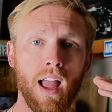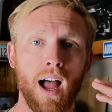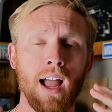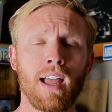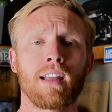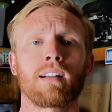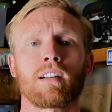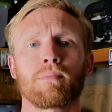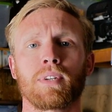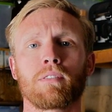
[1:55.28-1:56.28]
I had a
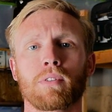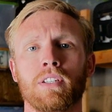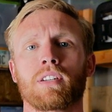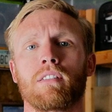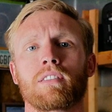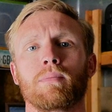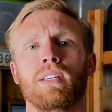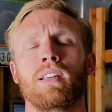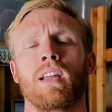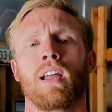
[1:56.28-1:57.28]
company reach out to
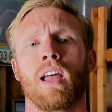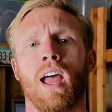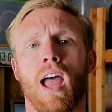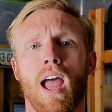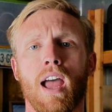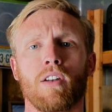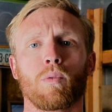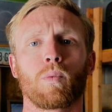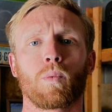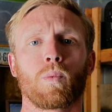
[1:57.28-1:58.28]
me and
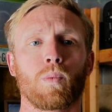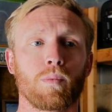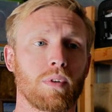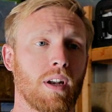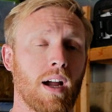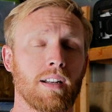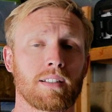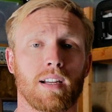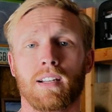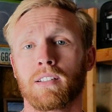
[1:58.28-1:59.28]
I
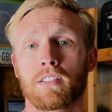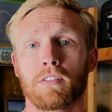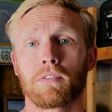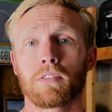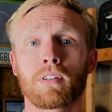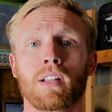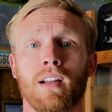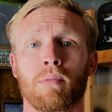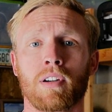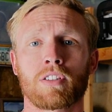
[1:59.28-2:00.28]
decided to do a
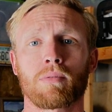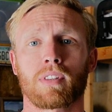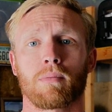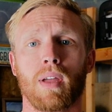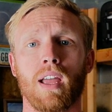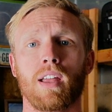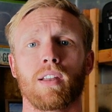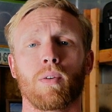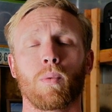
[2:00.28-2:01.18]
collaboration with them. And